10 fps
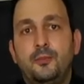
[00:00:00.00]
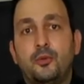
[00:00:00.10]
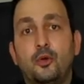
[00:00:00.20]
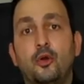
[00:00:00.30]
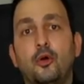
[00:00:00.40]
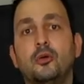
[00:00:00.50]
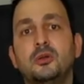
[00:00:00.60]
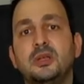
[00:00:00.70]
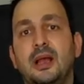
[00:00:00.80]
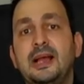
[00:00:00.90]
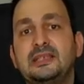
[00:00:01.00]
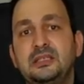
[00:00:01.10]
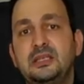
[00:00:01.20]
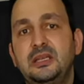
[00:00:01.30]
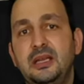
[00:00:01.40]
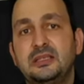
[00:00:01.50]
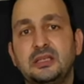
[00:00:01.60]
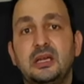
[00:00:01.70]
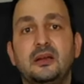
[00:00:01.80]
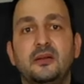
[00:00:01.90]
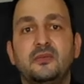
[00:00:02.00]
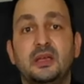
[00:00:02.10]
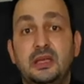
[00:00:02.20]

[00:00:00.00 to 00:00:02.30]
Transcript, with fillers: prolonged acidiness of the